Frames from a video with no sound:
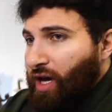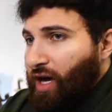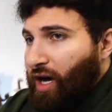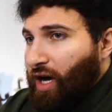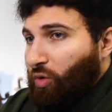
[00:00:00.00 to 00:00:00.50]

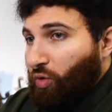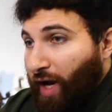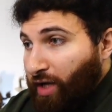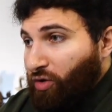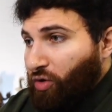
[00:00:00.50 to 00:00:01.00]

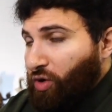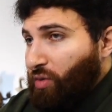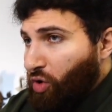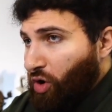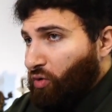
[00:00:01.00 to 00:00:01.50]
regularly,
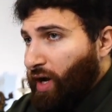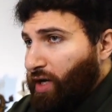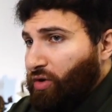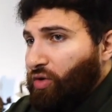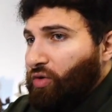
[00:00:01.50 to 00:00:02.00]
more
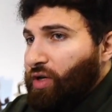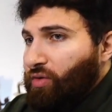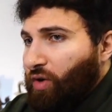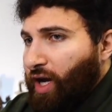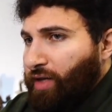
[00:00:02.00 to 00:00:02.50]
regularly,
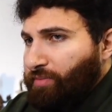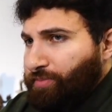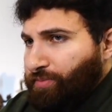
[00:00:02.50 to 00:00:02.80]
right?